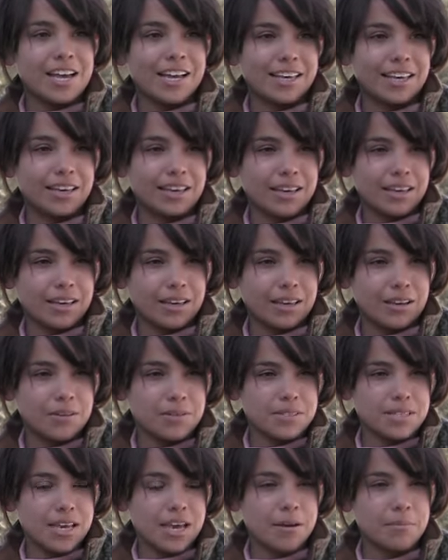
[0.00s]

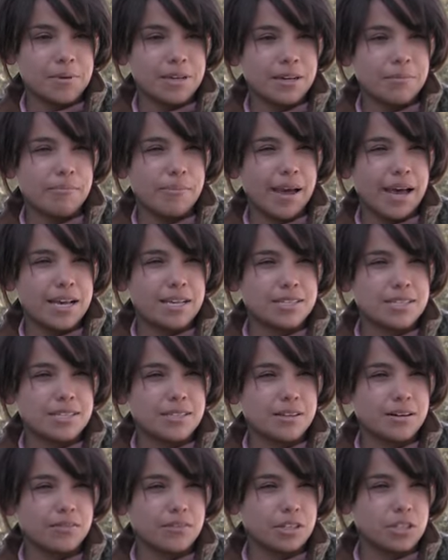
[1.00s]
GALLEGOS. I am an
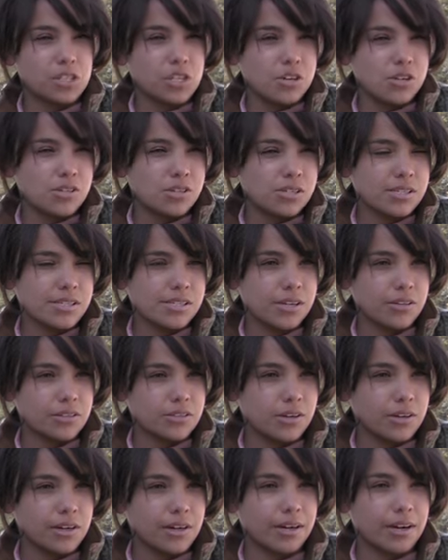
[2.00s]
ambassador of the Children's
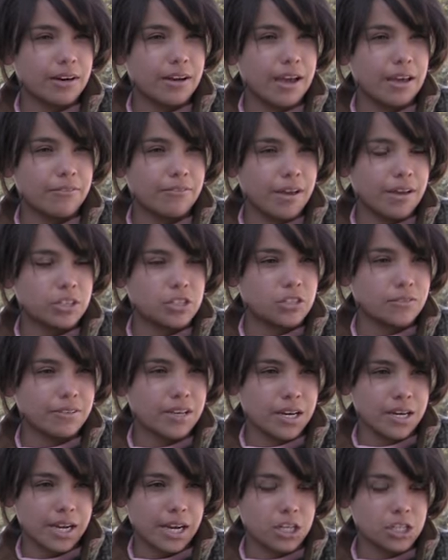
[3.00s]
Outdoor Adventure
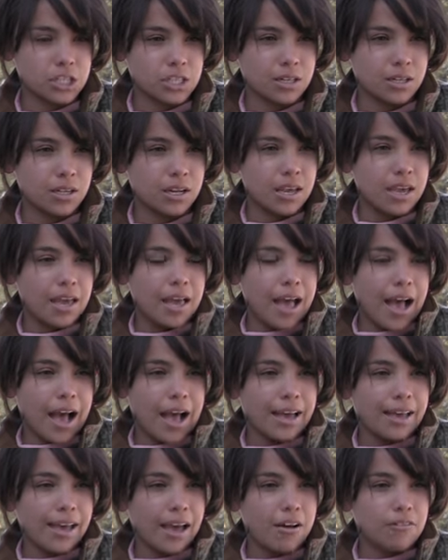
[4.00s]
Foundation.
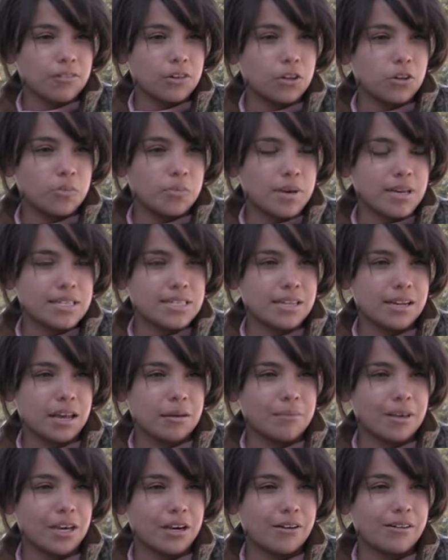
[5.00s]
I have lupus and
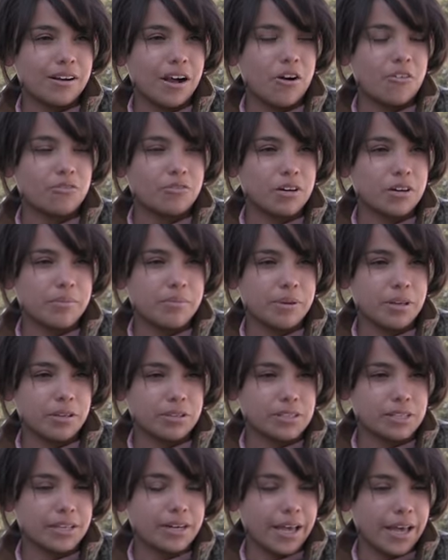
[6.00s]
I'm here out for a mule
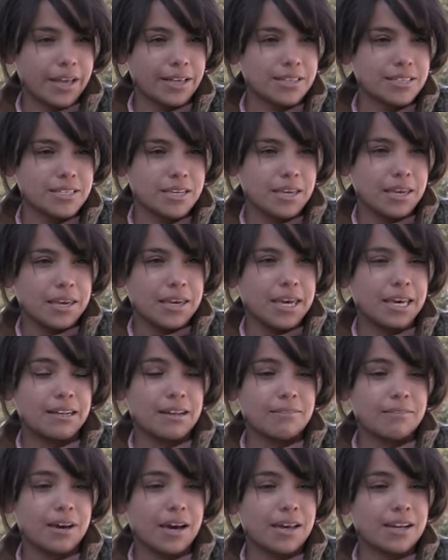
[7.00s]
deer hunt,
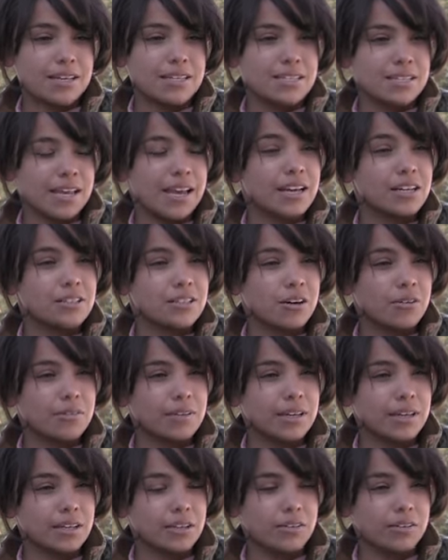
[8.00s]
and I've got to say, don't
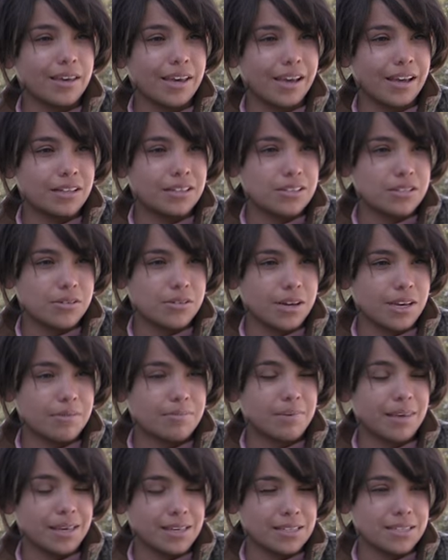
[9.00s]
think you can't do
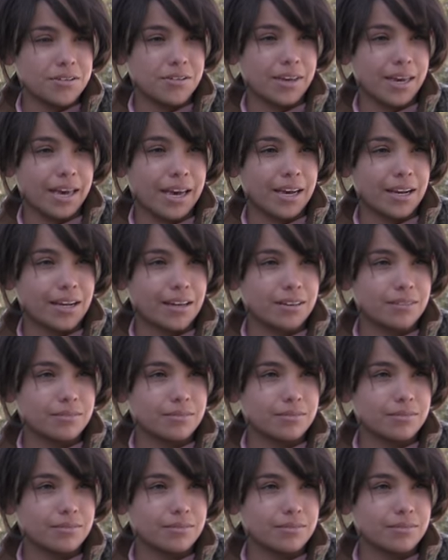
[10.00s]
it, because you can.